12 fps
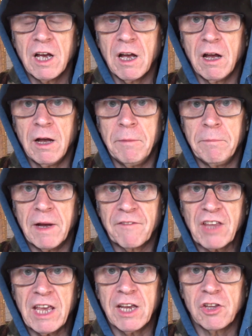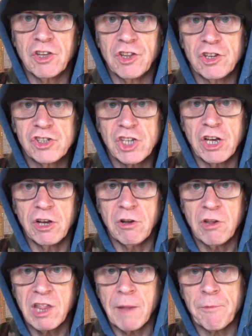have taken to the show
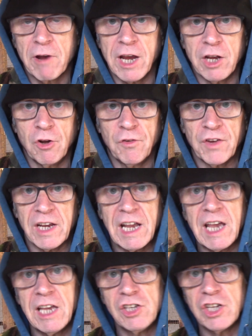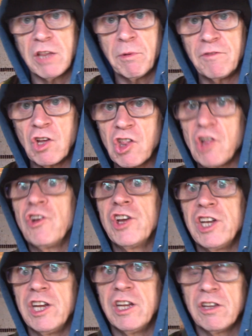separated off in cages. We've
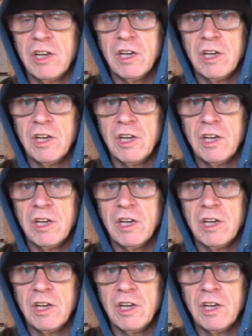decided,